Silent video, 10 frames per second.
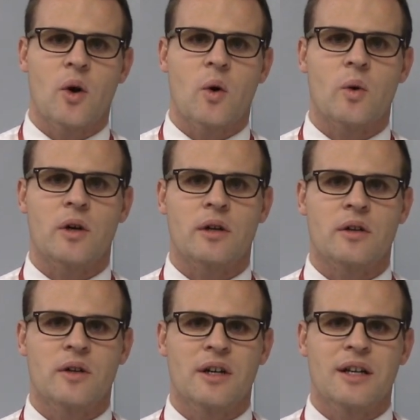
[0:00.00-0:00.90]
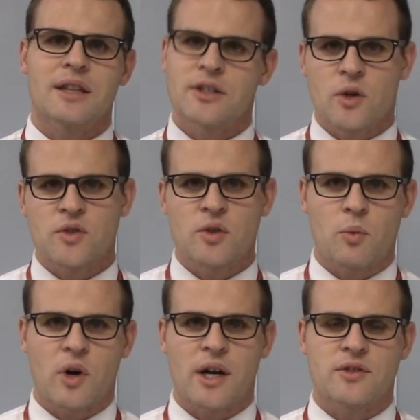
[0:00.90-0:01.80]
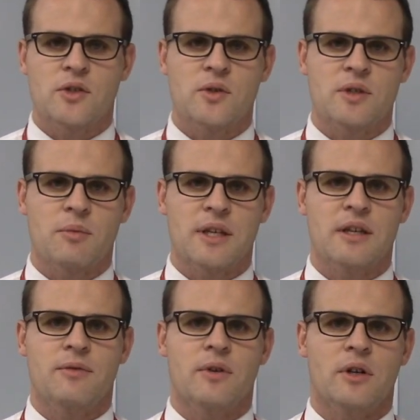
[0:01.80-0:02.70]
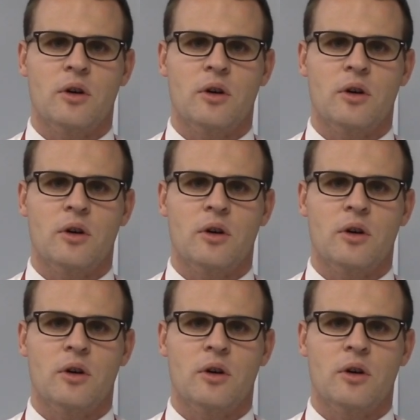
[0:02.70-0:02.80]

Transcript: Or let's go somewhere else and do something different.